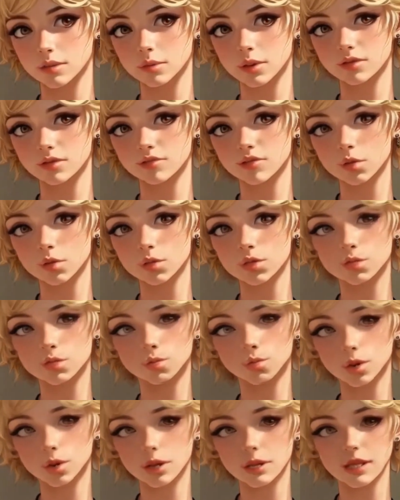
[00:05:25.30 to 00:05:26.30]
but if there was a
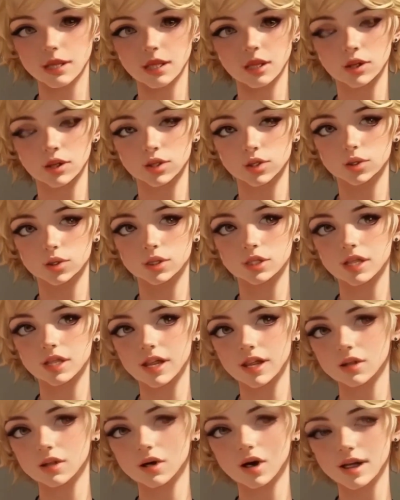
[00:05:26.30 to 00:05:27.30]
real thing where you could
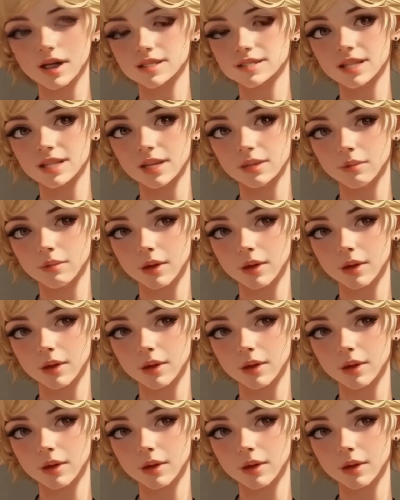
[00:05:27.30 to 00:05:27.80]
get your eyesight